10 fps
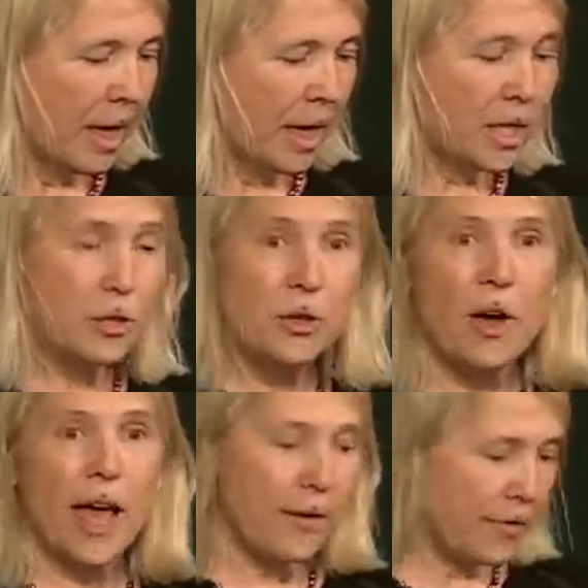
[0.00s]
I do
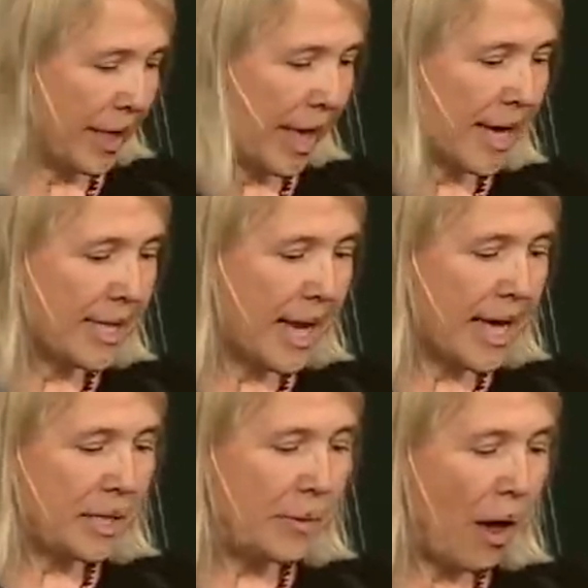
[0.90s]
not have the
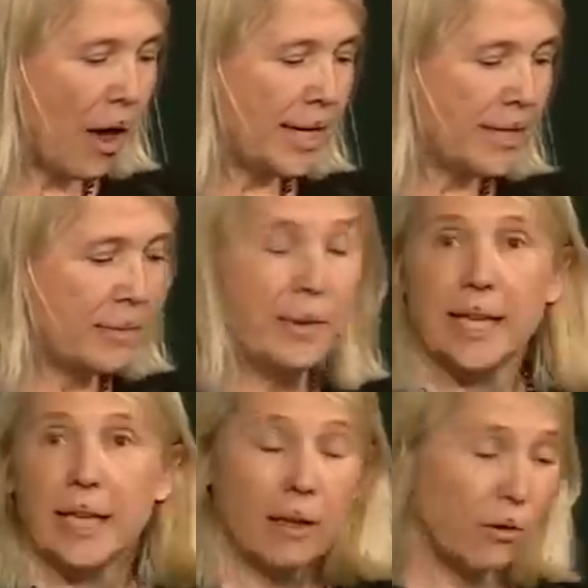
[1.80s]
candidates behind
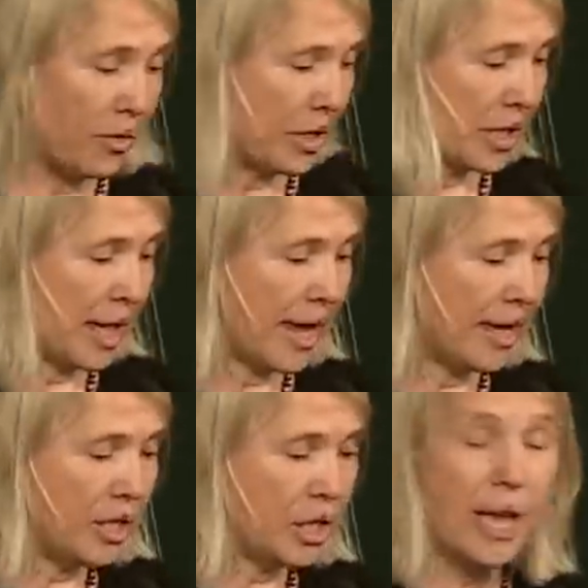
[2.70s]
me on the
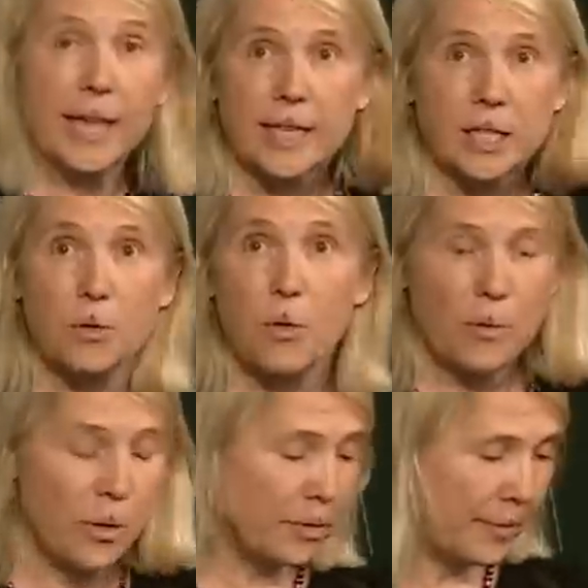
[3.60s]
stage, as is
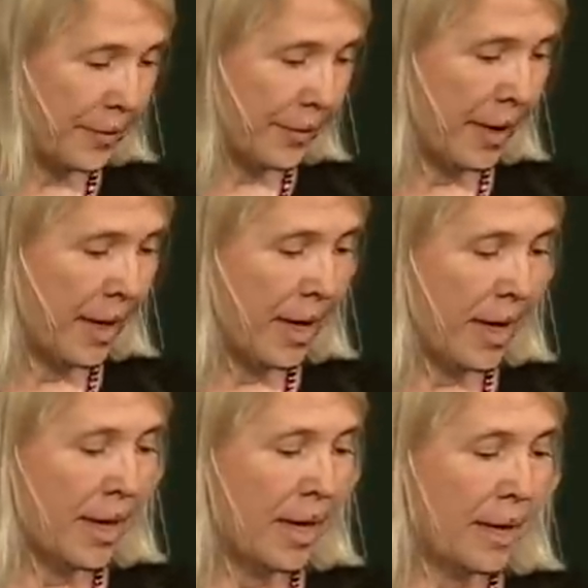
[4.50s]
normal,
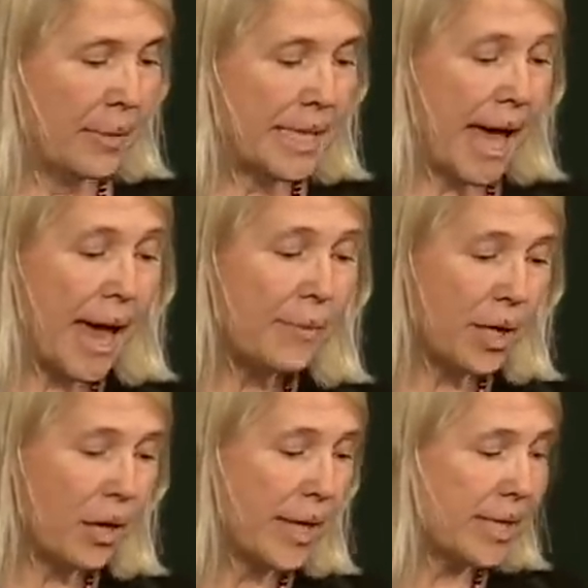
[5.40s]
but I am
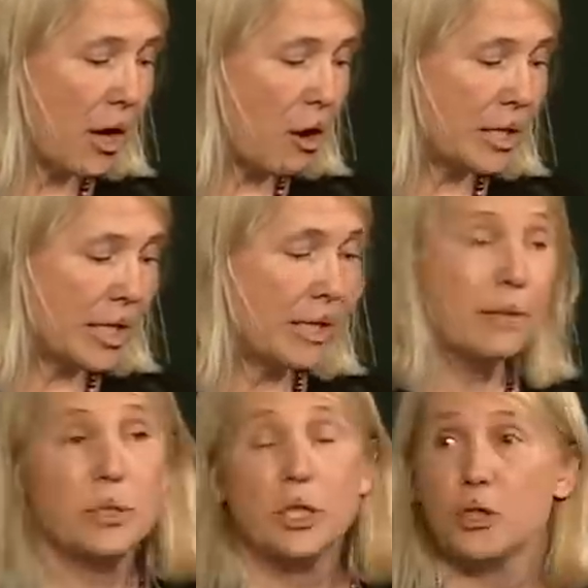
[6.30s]
going to ask
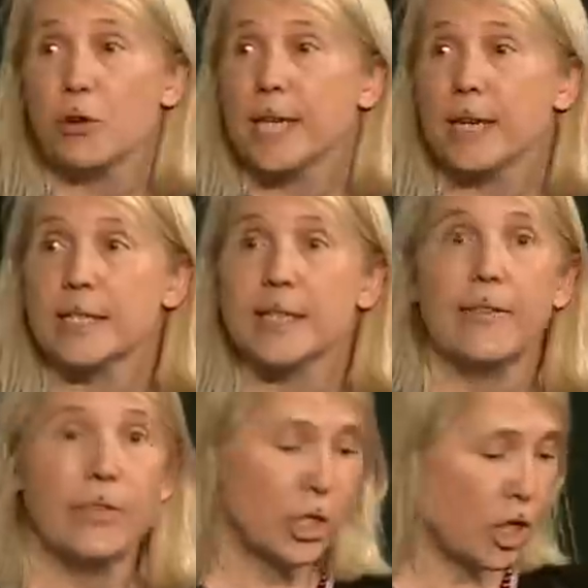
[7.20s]
them to join us
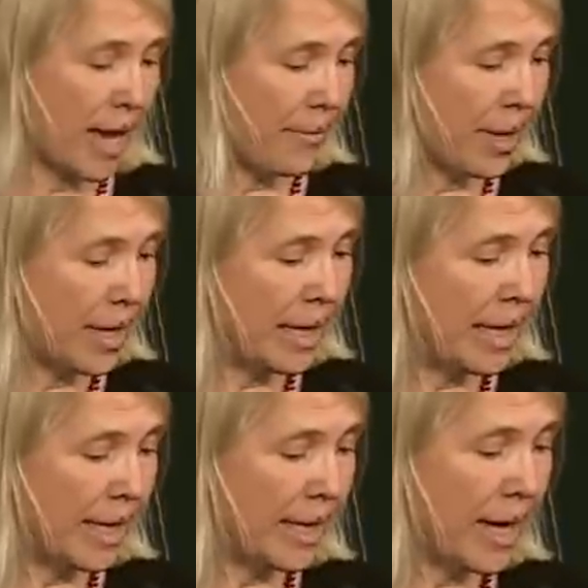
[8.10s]
in the chamber
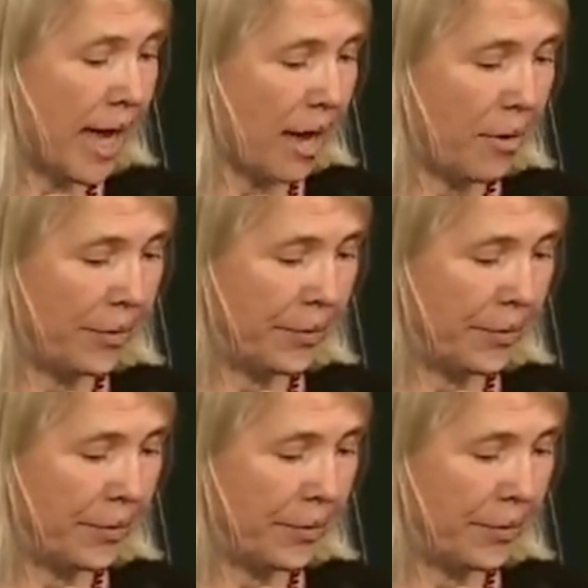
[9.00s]
now.